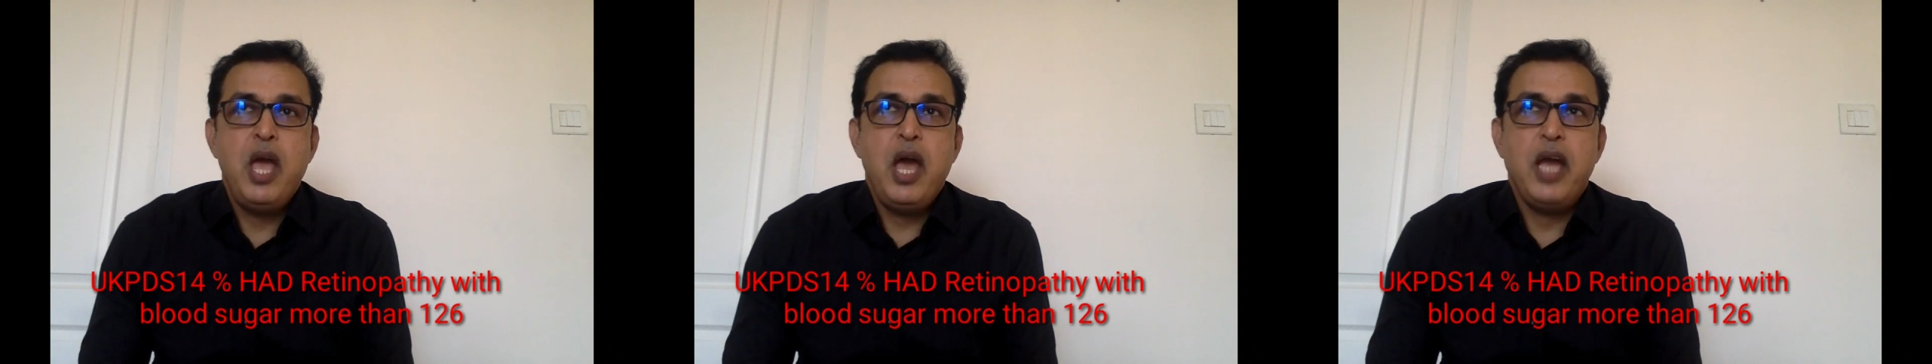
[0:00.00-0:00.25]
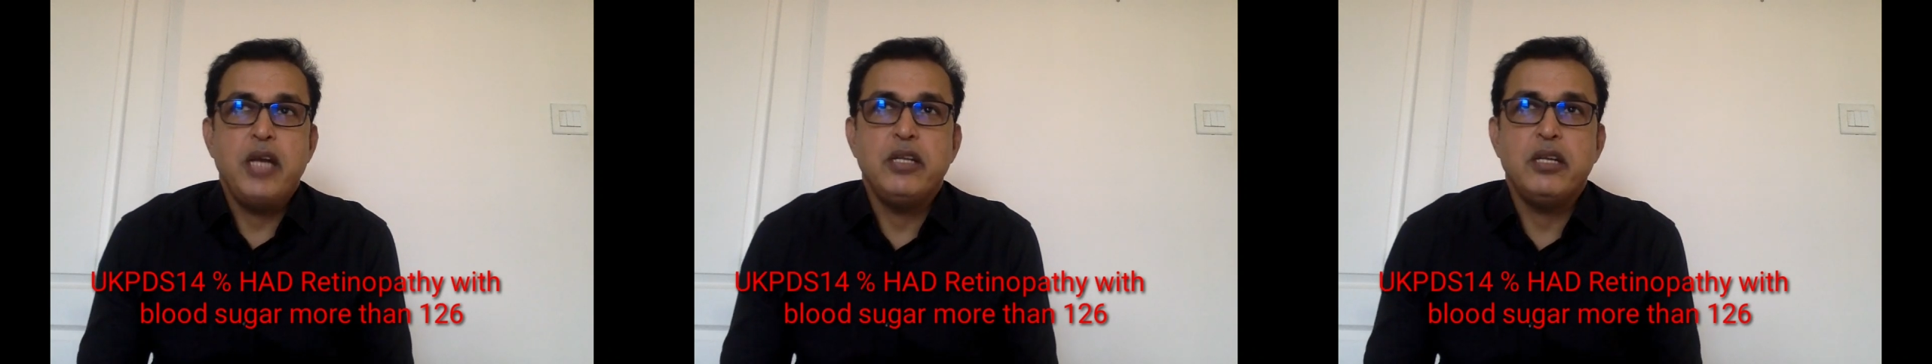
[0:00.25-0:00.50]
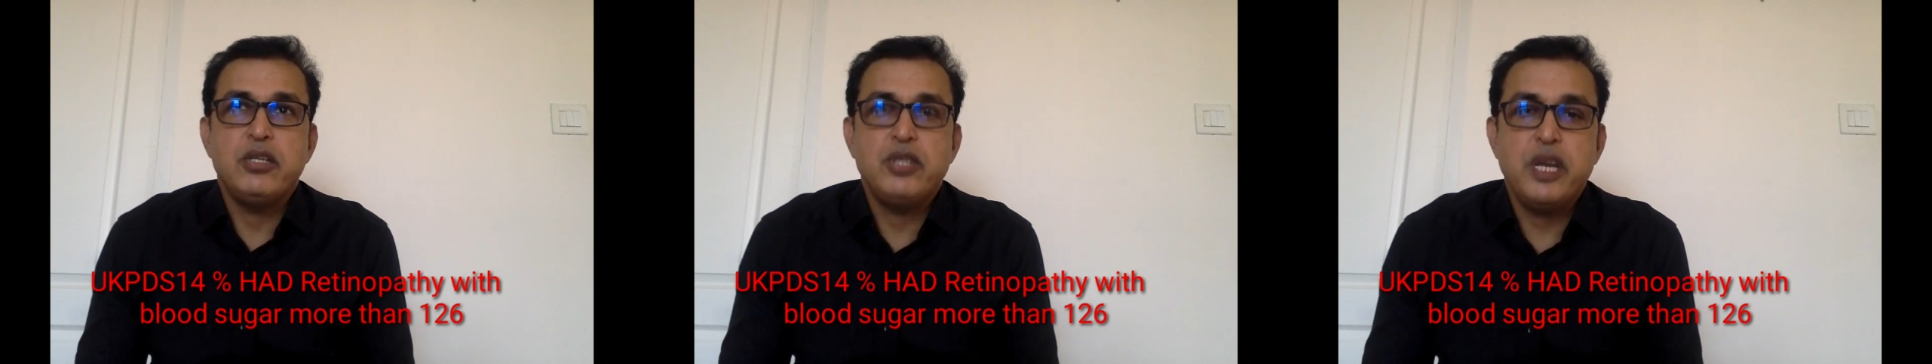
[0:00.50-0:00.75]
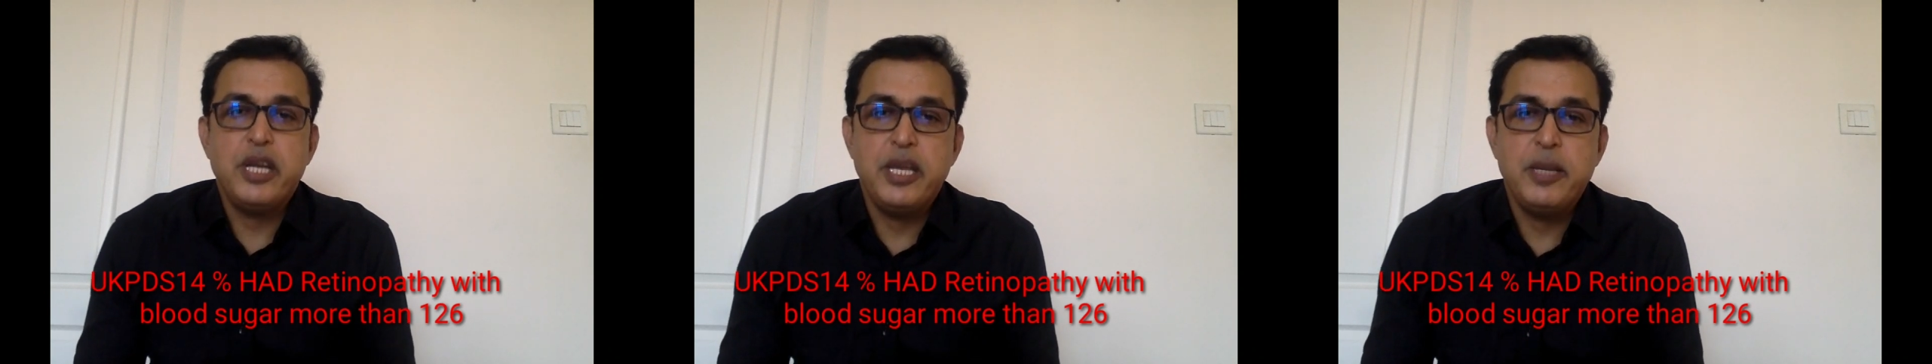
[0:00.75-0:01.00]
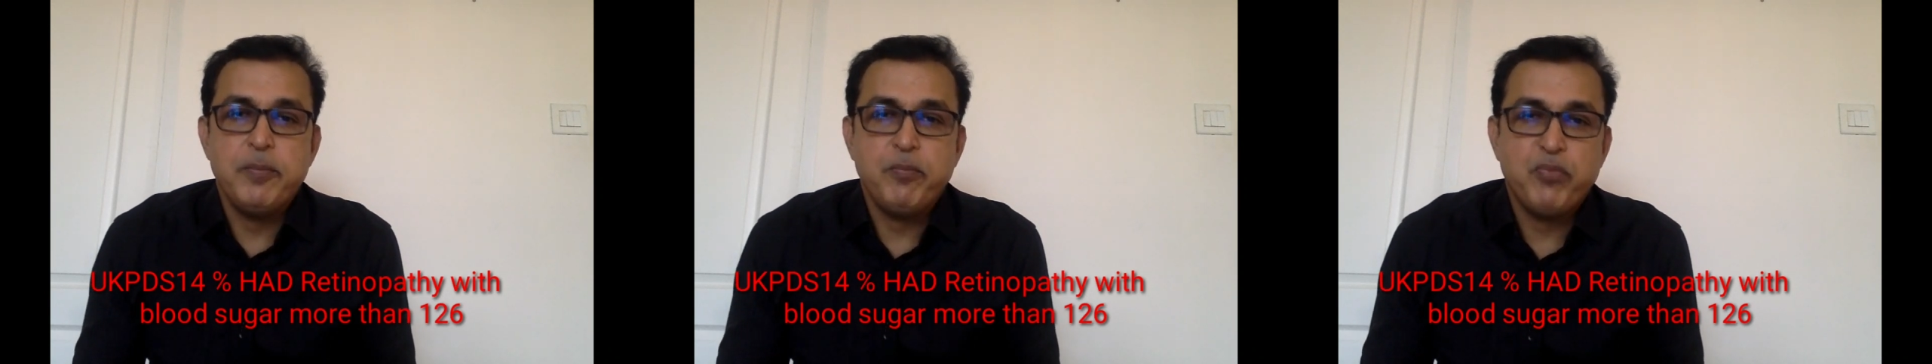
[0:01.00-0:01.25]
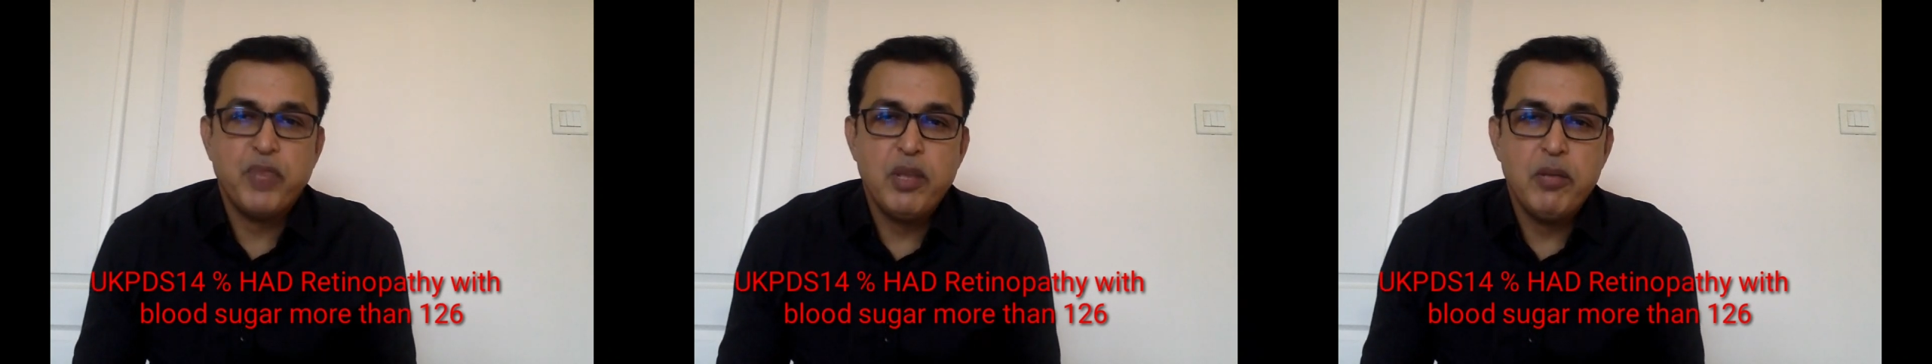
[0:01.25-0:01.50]
In that study,
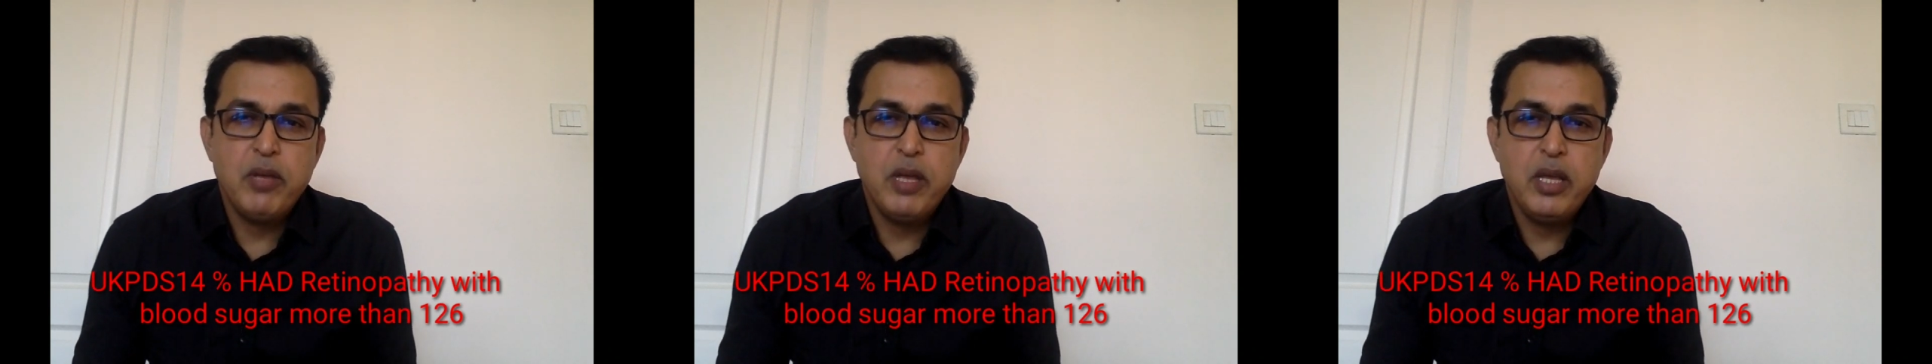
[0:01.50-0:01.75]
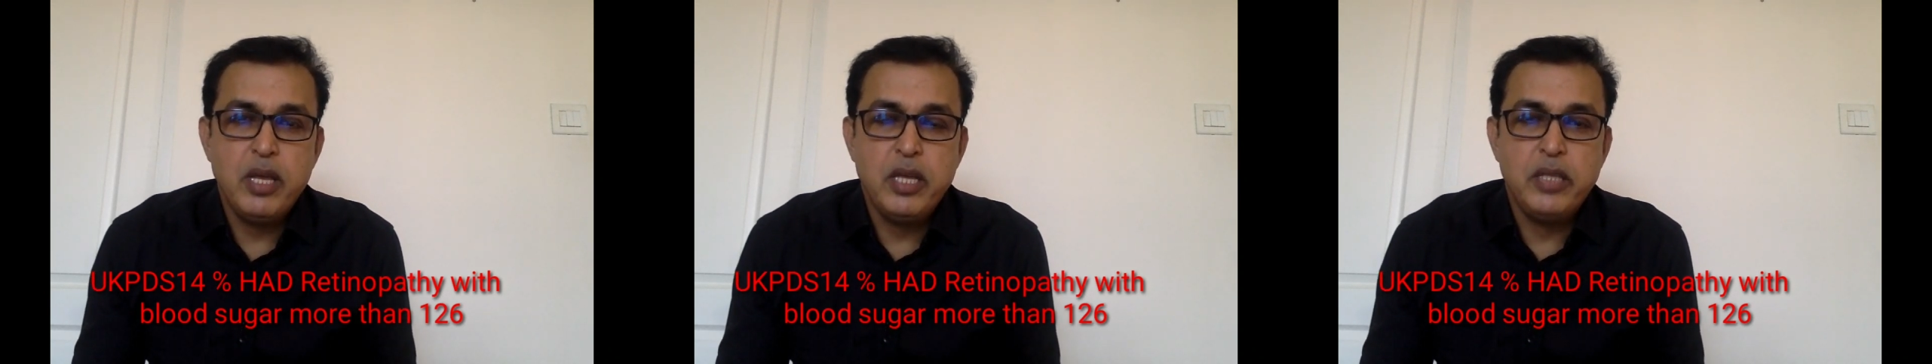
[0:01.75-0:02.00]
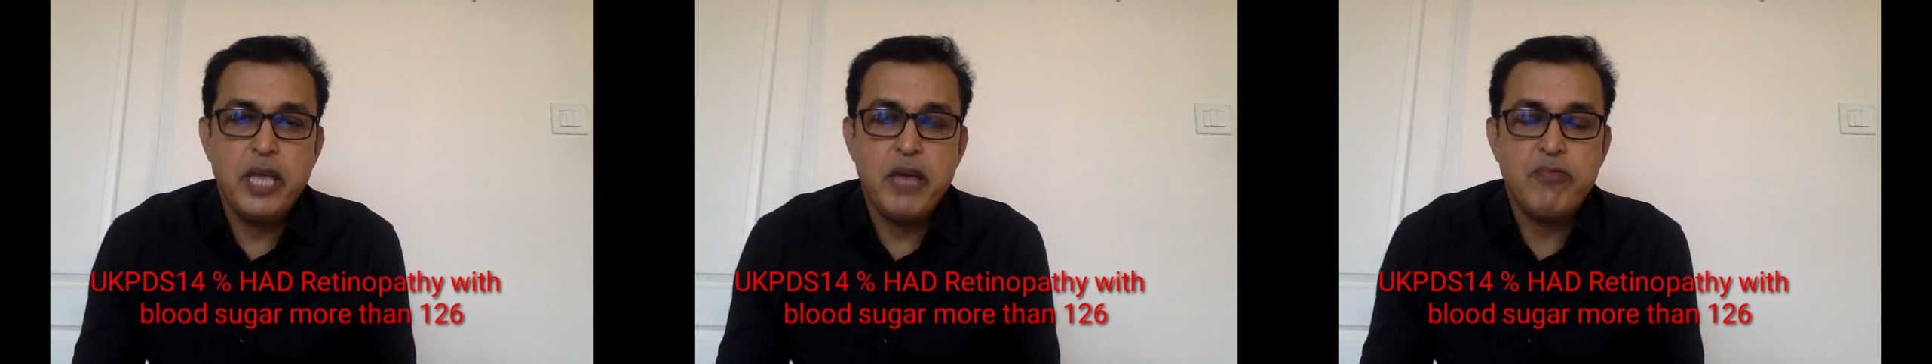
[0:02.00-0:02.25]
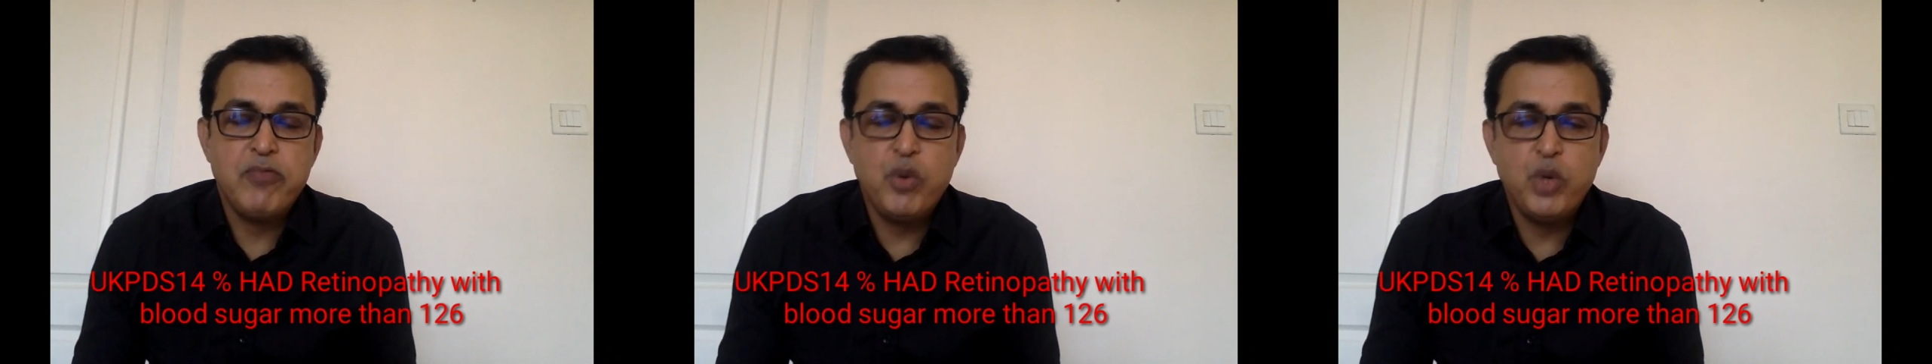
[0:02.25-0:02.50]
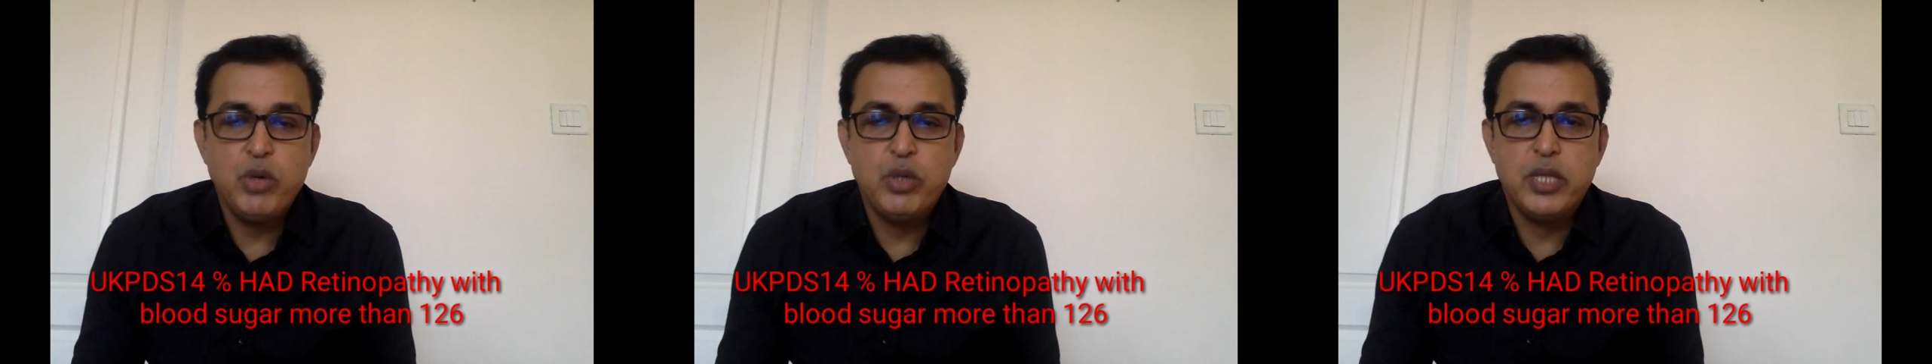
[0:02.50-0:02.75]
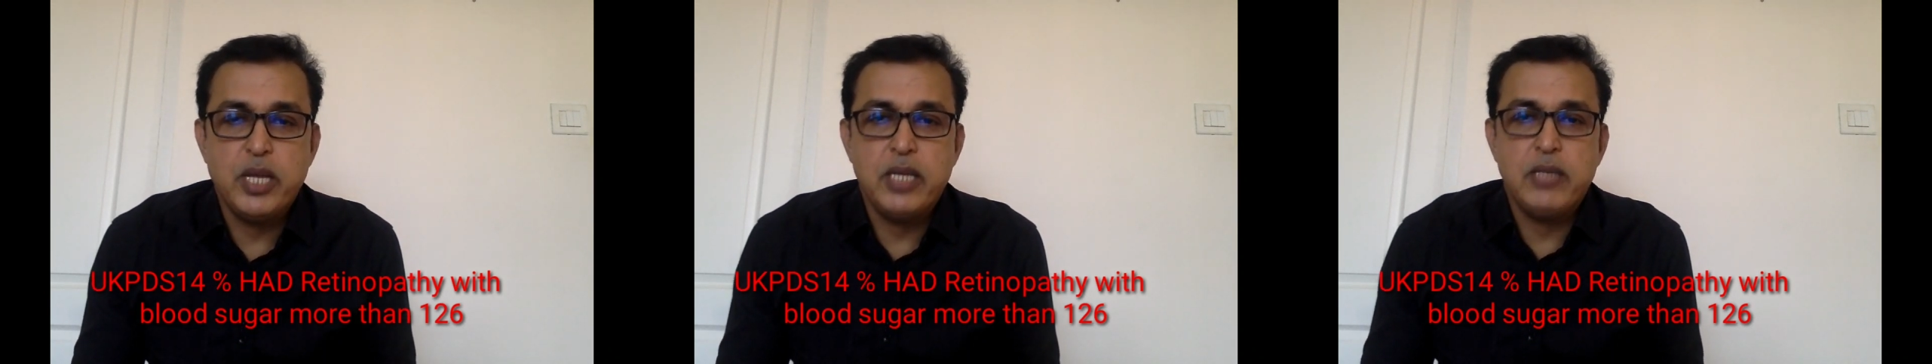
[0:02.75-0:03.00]
they have found out
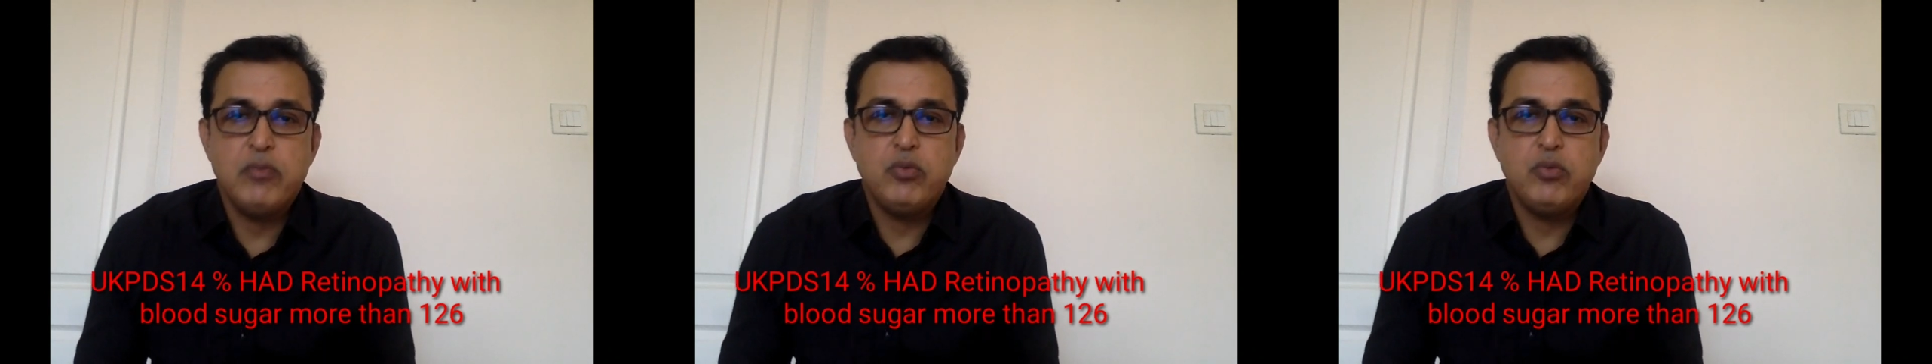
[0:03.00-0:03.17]
that